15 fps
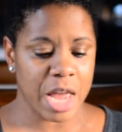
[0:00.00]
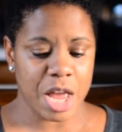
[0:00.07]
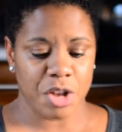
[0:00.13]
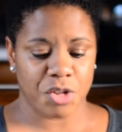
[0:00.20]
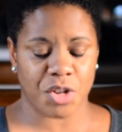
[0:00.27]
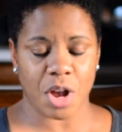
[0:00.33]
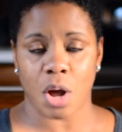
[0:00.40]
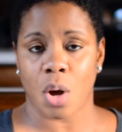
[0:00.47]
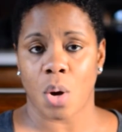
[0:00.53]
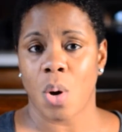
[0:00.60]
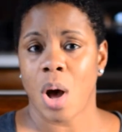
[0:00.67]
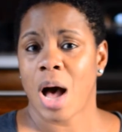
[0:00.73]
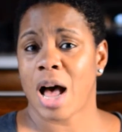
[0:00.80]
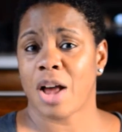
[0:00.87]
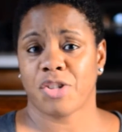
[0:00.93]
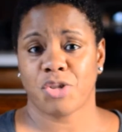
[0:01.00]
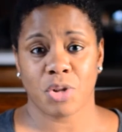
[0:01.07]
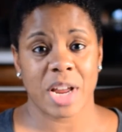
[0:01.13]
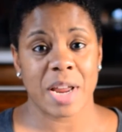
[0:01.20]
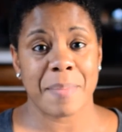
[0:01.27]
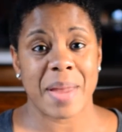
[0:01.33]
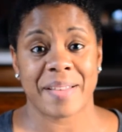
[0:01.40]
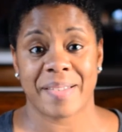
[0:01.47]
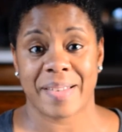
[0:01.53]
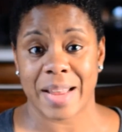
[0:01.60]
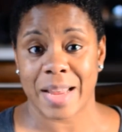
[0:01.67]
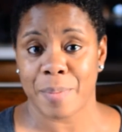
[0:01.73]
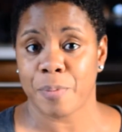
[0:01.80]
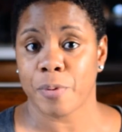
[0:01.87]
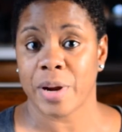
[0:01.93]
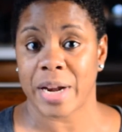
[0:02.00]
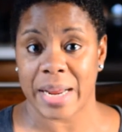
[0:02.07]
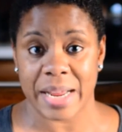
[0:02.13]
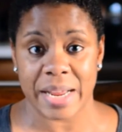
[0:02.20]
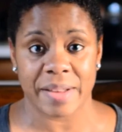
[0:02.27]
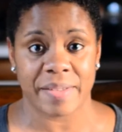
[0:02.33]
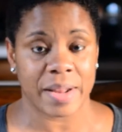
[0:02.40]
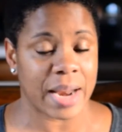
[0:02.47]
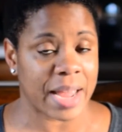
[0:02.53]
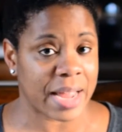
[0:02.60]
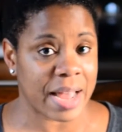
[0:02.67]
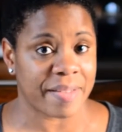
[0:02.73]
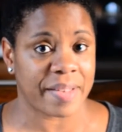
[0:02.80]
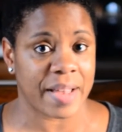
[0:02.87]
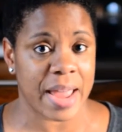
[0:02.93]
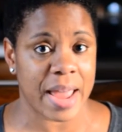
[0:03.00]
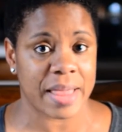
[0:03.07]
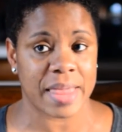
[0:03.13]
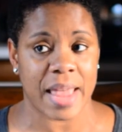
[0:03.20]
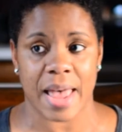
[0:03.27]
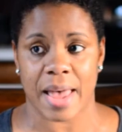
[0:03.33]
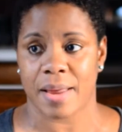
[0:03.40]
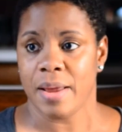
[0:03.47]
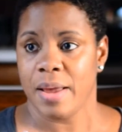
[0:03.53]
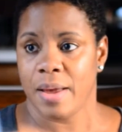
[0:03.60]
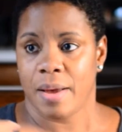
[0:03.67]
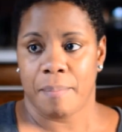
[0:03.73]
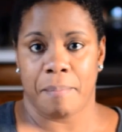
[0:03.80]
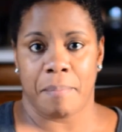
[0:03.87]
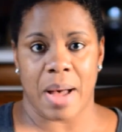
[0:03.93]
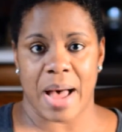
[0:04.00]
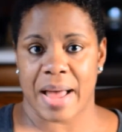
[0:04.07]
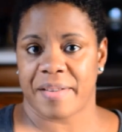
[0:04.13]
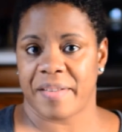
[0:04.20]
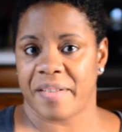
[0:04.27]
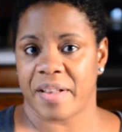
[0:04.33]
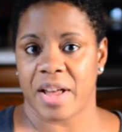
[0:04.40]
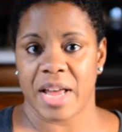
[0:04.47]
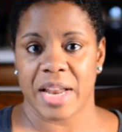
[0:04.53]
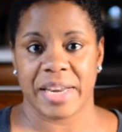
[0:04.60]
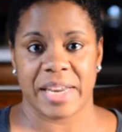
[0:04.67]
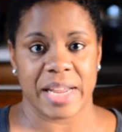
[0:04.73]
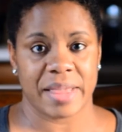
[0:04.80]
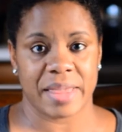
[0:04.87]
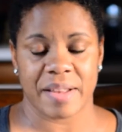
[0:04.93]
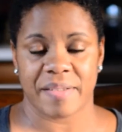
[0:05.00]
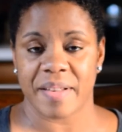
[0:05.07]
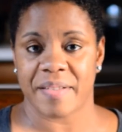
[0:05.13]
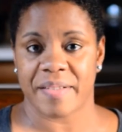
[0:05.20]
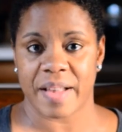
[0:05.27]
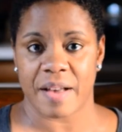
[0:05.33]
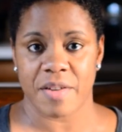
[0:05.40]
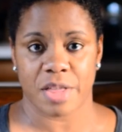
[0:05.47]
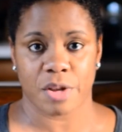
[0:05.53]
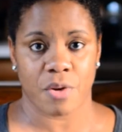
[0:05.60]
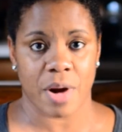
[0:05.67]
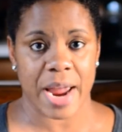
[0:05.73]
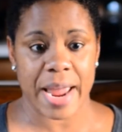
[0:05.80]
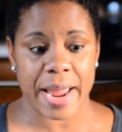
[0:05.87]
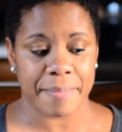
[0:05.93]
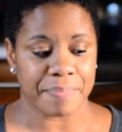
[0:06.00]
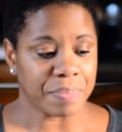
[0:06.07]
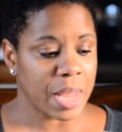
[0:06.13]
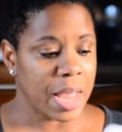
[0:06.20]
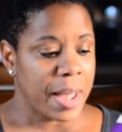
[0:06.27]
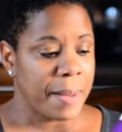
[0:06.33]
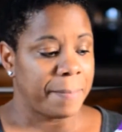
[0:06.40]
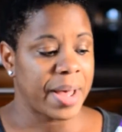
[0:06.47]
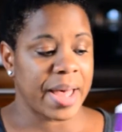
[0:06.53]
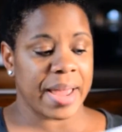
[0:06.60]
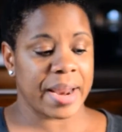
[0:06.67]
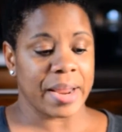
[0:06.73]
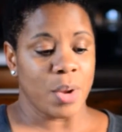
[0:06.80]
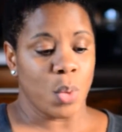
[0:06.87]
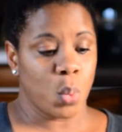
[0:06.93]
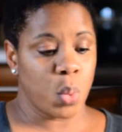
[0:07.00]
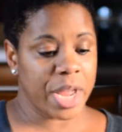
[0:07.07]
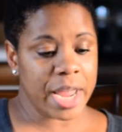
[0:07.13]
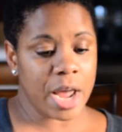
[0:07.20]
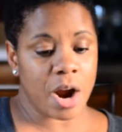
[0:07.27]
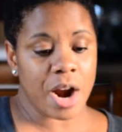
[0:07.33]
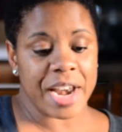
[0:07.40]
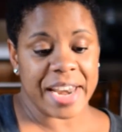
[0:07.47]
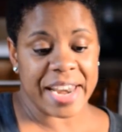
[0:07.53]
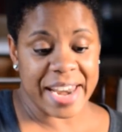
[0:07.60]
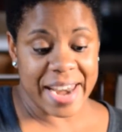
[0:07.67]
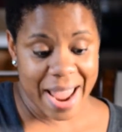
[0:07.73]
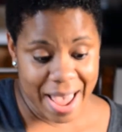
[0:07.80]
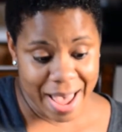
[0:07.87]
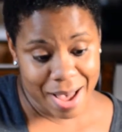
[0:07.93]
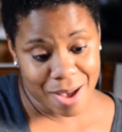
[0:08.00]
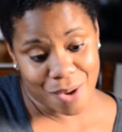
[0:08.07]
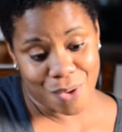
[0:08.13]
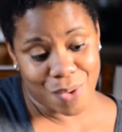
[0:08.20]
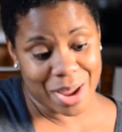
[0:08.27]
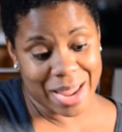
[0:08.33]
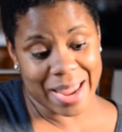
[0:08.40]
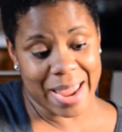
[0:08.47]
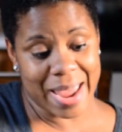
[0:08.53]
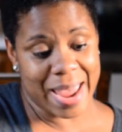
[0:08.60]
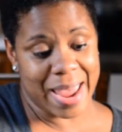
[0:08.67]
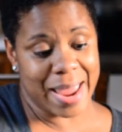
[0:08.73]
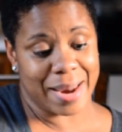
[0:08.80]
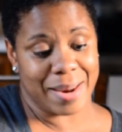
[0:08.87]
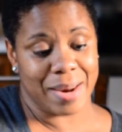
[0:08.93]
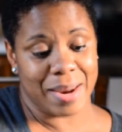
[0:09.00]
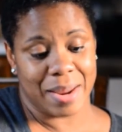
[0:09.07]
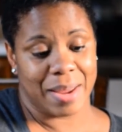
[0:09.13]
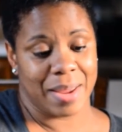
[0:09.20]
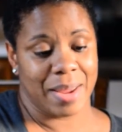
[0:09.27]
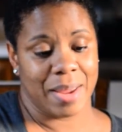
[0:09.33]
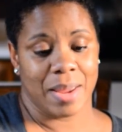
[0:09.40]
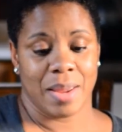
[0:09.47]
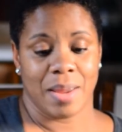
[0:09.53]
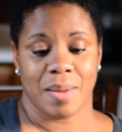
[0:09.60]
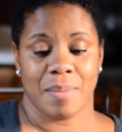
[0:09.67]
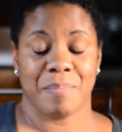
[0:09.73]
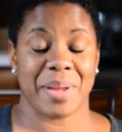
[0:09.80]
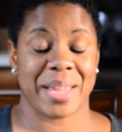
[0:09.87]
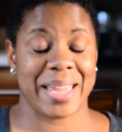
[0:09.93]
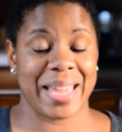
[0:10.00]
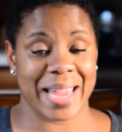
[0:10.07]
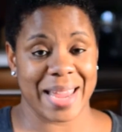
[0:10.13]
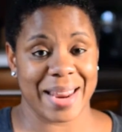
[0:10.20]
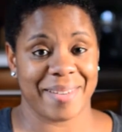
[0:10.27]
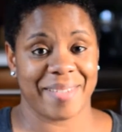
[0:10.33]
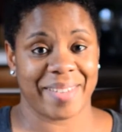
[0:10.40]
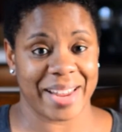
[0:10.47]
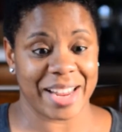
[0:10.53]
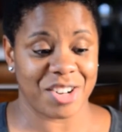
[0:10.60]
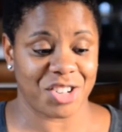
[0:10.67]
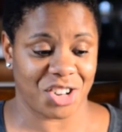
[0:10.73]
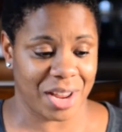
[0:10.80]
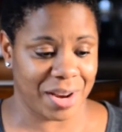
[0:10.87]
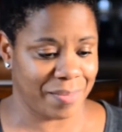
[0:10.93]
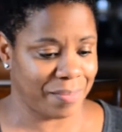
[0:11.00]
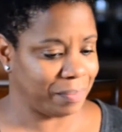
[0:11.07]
So Australia may seem pretty easy. Like I said, that my son did this in 7th grade. But we are now in Begin Teaching.